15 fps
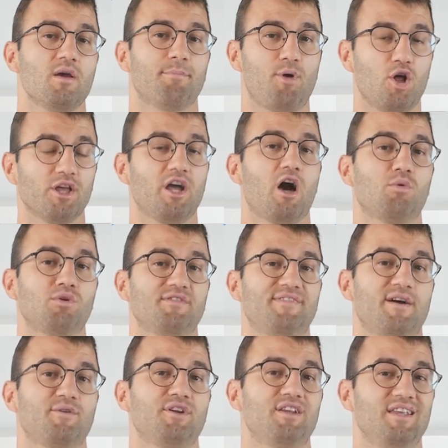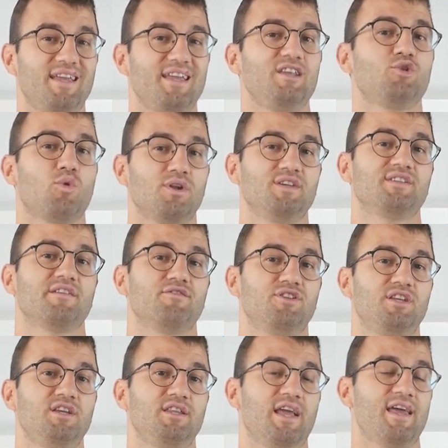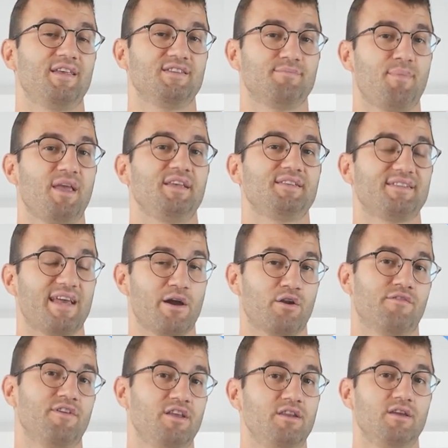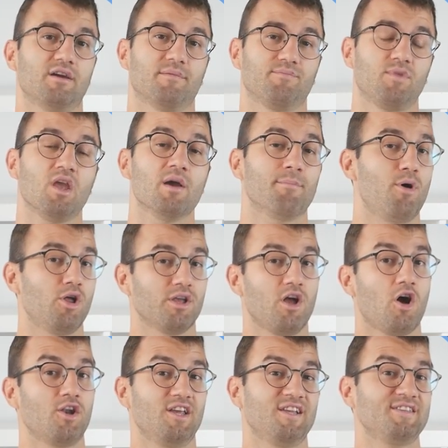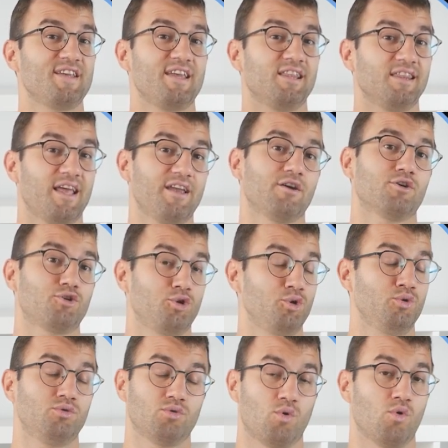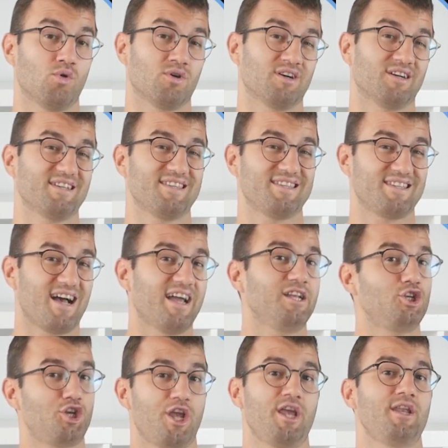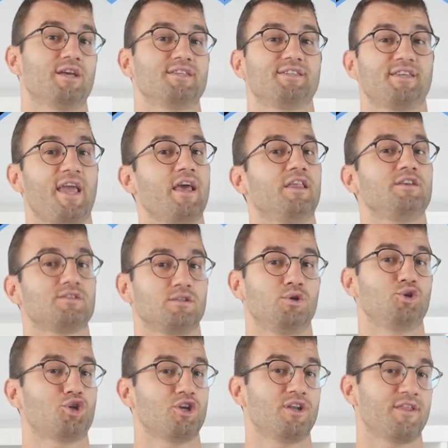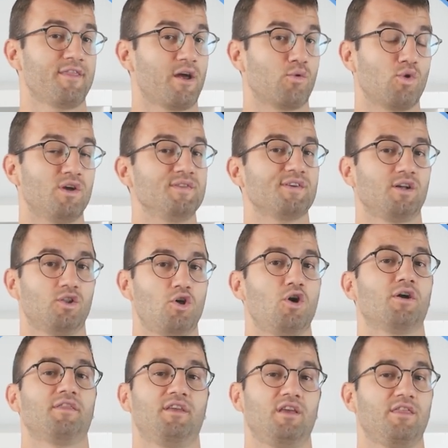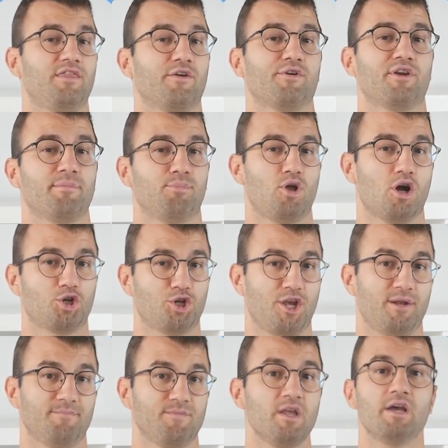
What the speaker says: Polygon was founded in 2017 and is based out of India. Polygon is a layer 2 or sidechain scaling solution that runs along the Ethereum blockchain,